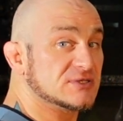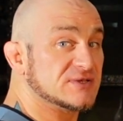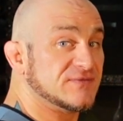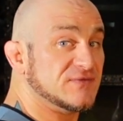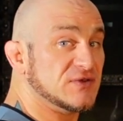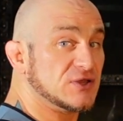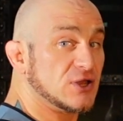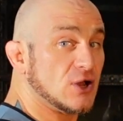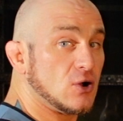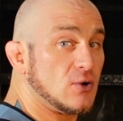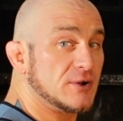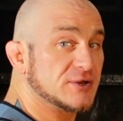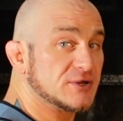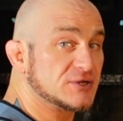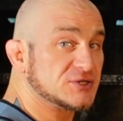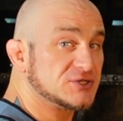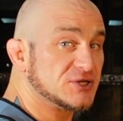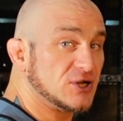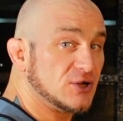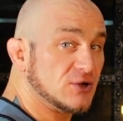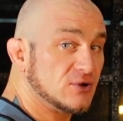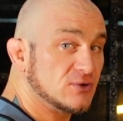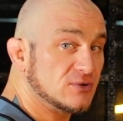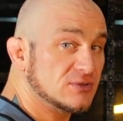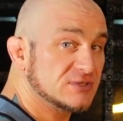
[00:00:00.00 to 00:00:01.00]
If you go on your
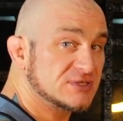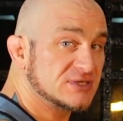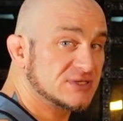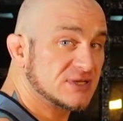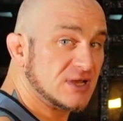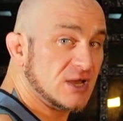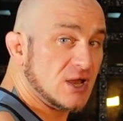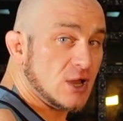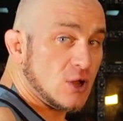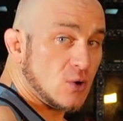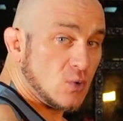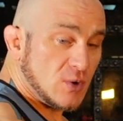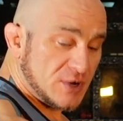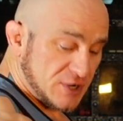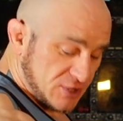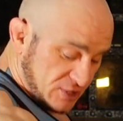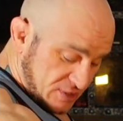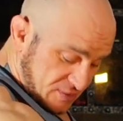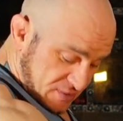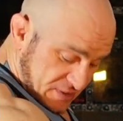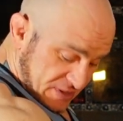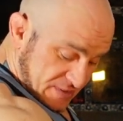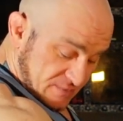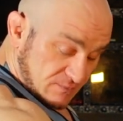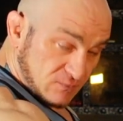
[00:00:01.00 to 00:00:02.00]
toes, when you
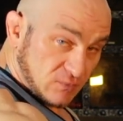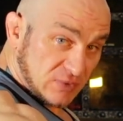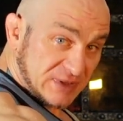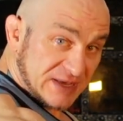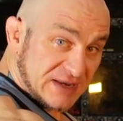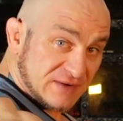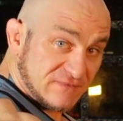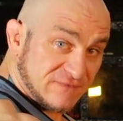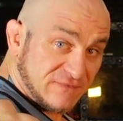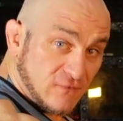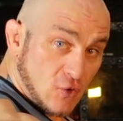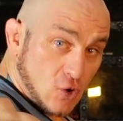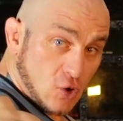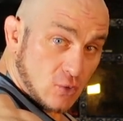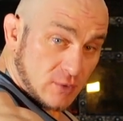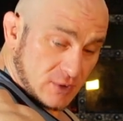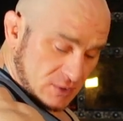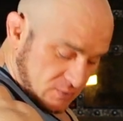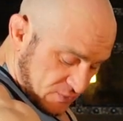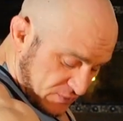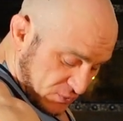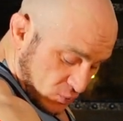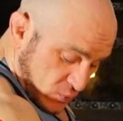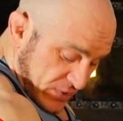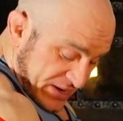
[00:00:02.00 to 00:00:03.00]
lean forward,
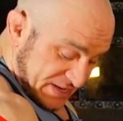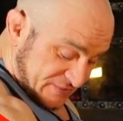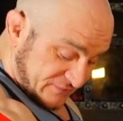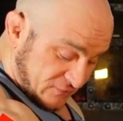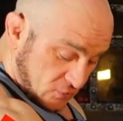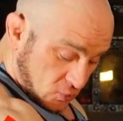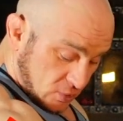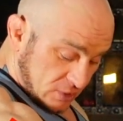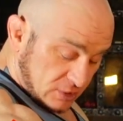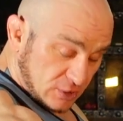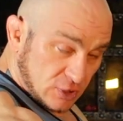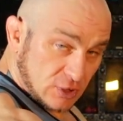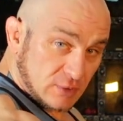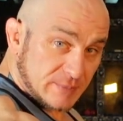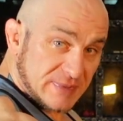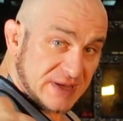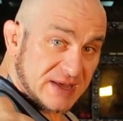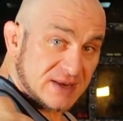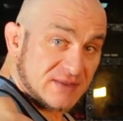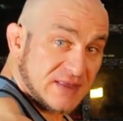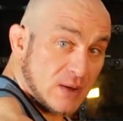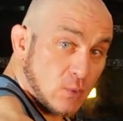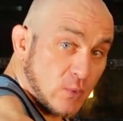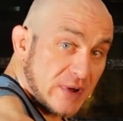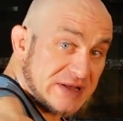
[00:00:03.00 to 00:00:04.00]
with the waist forward a little bit,
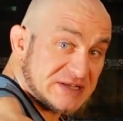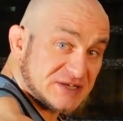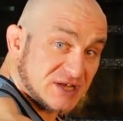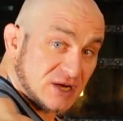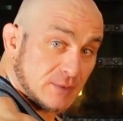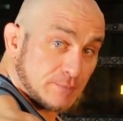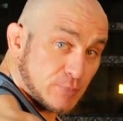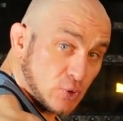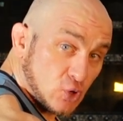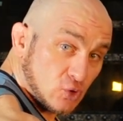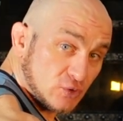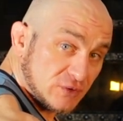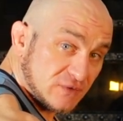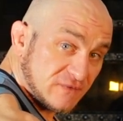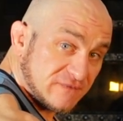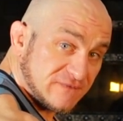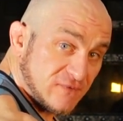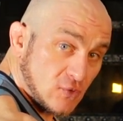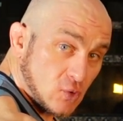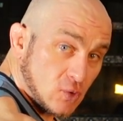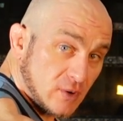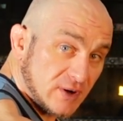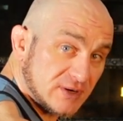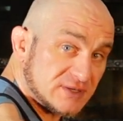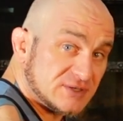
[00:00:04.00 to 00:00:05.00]
that weight's gonna pull you
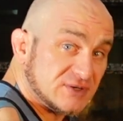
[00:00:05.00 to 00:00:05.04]
forward.